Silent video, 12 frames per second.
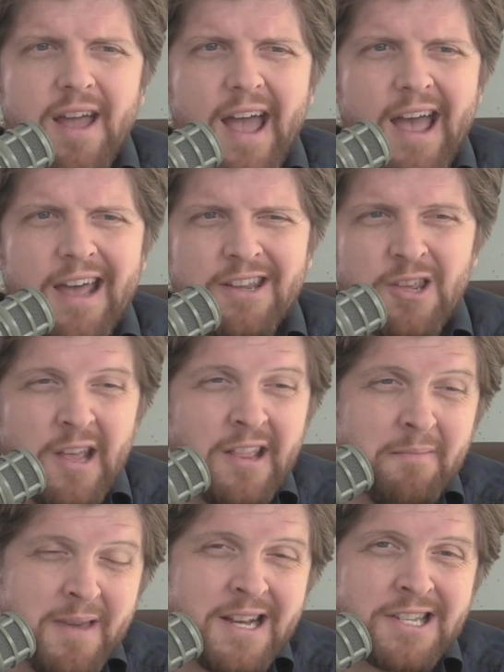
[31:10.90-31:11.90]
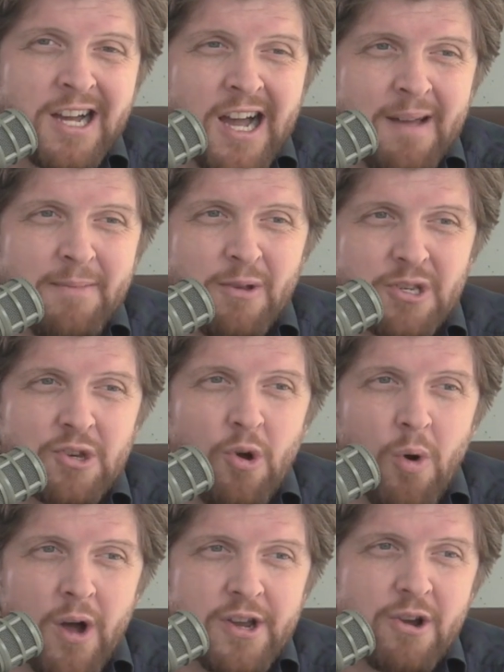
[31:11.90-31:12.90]
and in the meantime, you still
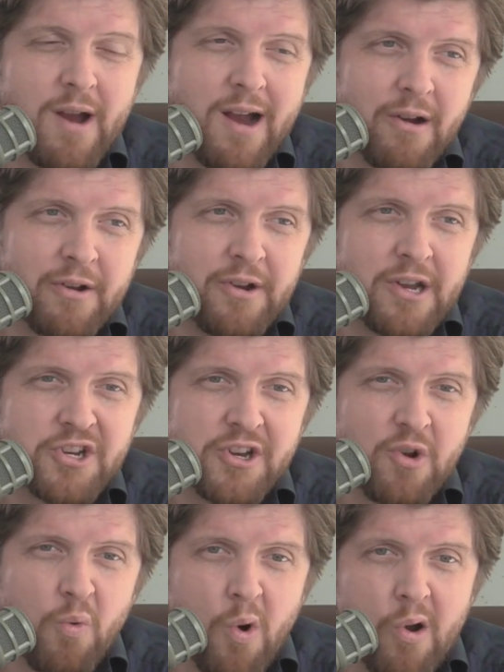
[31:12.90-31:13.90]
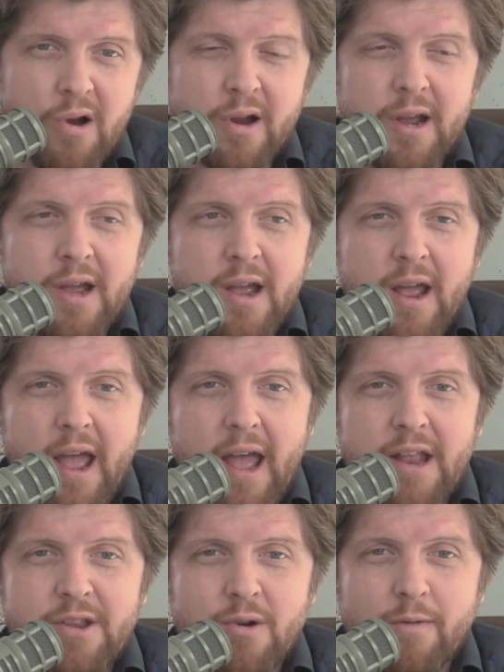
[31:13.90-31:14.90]
want your air conditioning to work
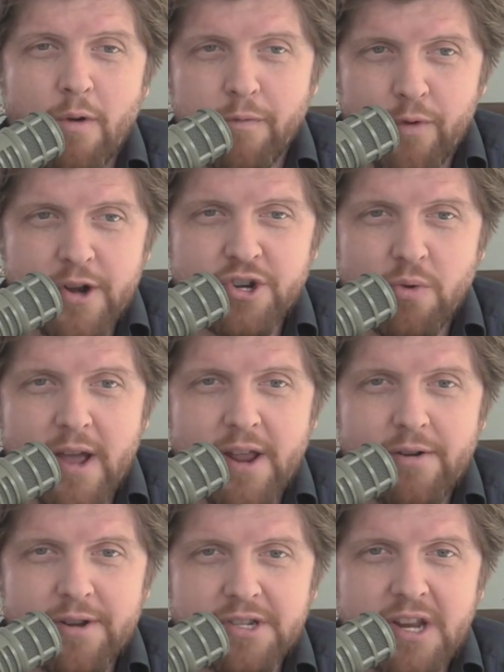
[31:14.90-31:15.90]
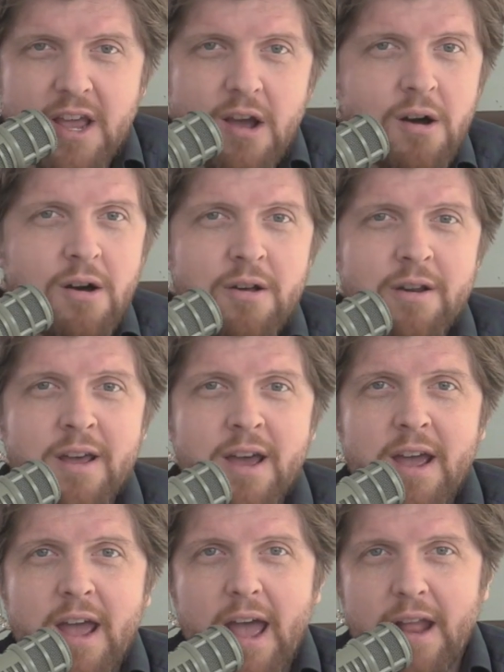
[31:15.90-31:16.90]
and your refrigerator to stay on,
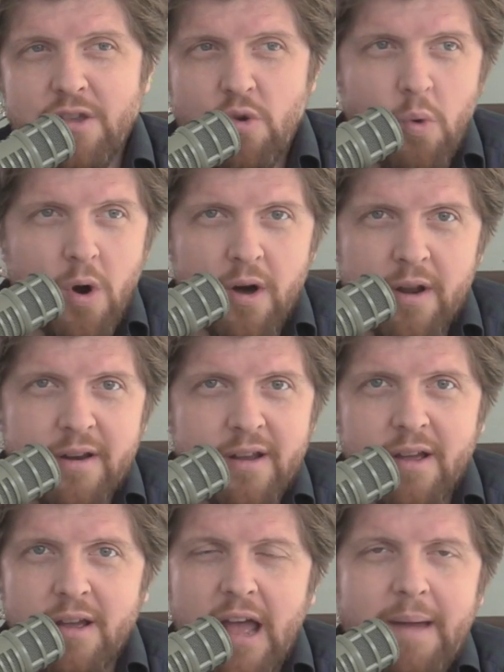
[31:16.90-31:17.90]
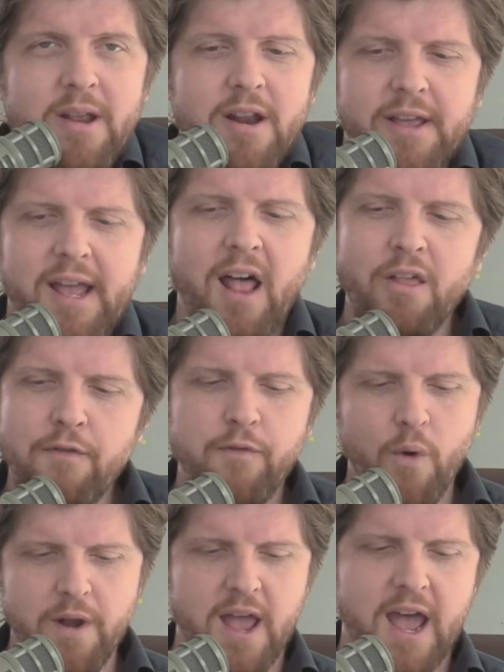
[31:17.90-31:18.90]
and you want I mean,
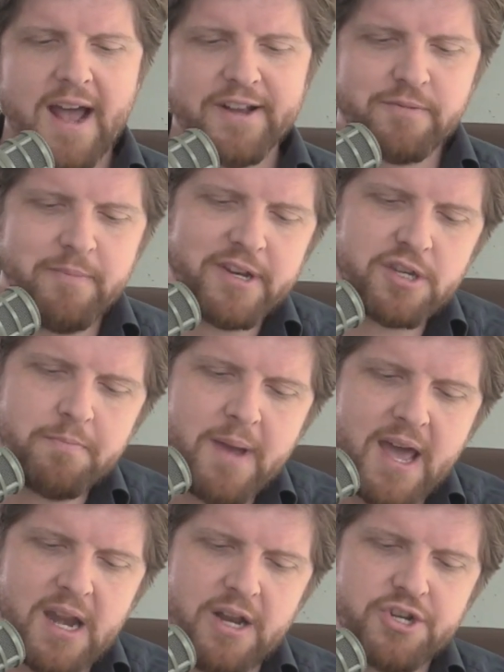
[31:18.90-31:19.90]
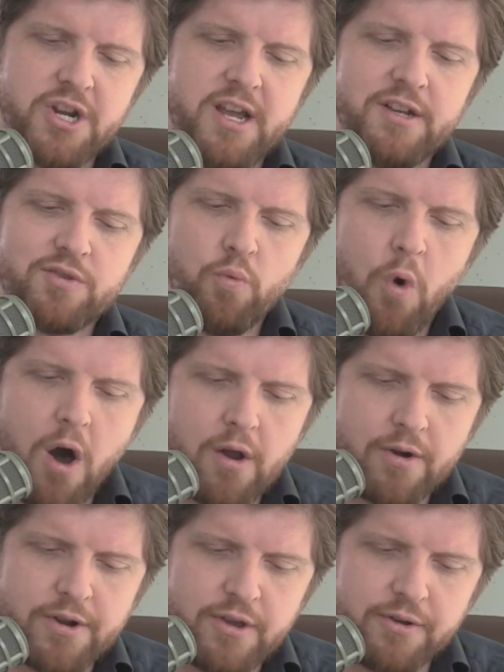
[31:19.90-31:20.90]
California has mismanaged its
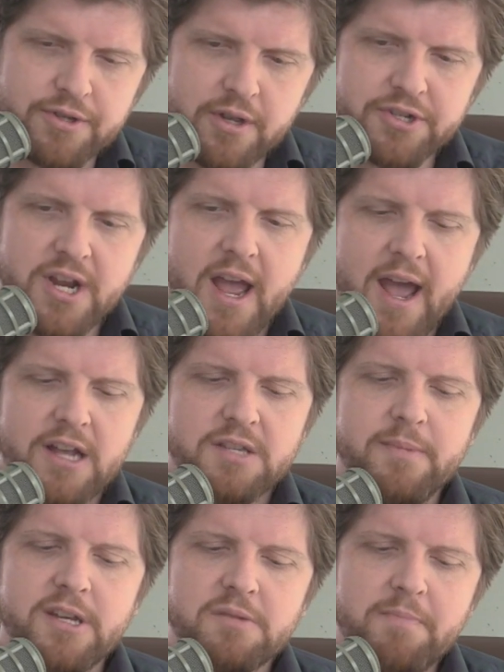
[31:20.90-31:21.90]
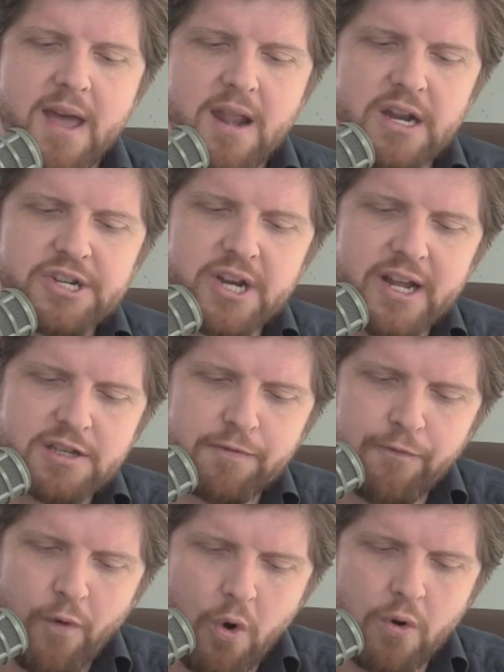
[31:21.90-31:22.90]
water usage, has mismanaged its
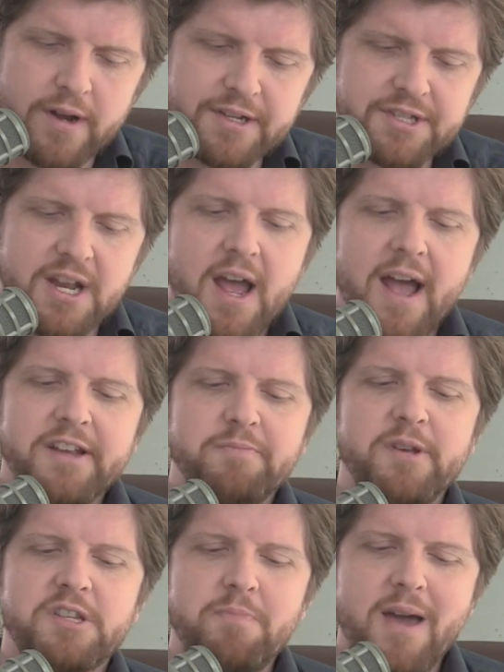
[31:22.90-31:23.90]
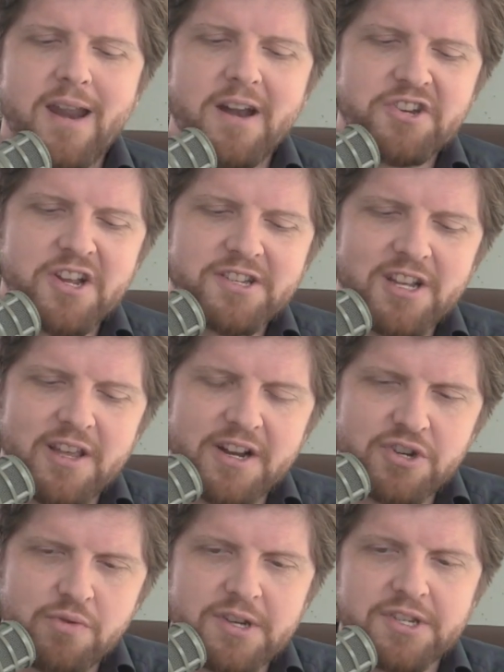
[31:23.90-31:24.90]
forests, has mismanaged its
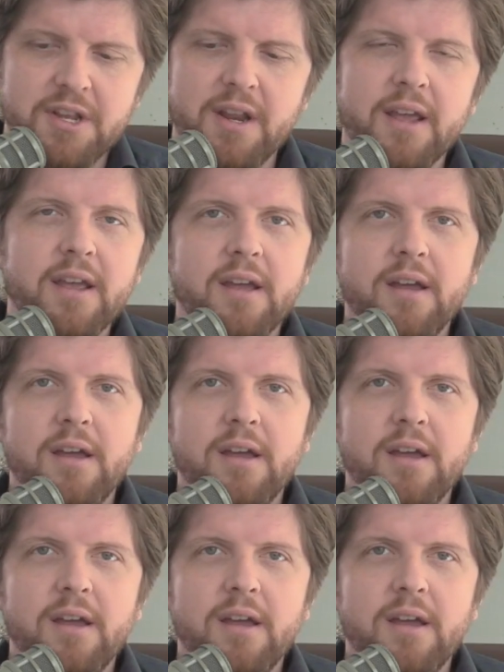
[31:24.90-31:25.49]
electricity.